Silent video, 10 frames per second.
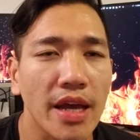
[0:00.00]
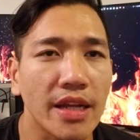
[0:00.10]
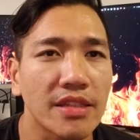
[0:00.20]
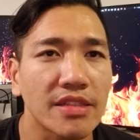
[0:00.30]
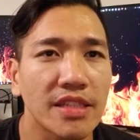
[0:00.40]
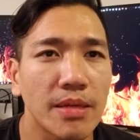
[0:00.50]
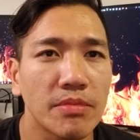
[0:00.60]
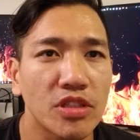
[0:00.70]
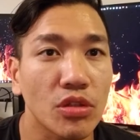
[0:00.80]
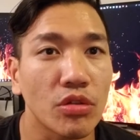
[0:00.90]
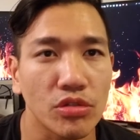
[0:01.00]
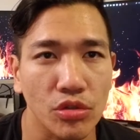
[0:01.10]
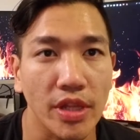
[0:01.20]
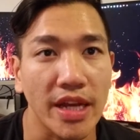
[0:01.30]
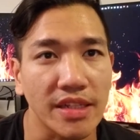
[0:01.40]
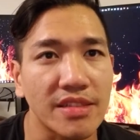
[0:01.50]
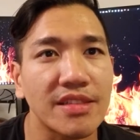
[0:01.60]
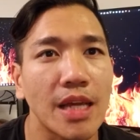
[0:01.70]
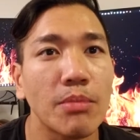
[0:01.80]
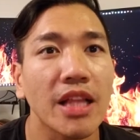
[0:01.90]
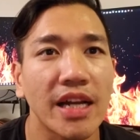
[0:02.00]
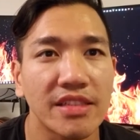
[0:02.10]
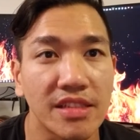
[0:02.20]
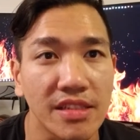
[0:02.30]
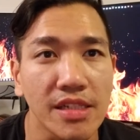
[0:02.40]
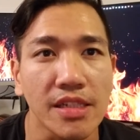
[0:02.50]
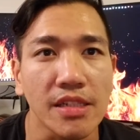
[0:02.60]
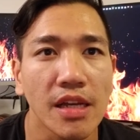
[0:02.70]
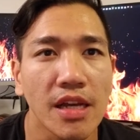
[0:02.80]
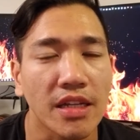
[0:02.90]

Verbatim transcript: and at the same so so that it can stabilize the knee.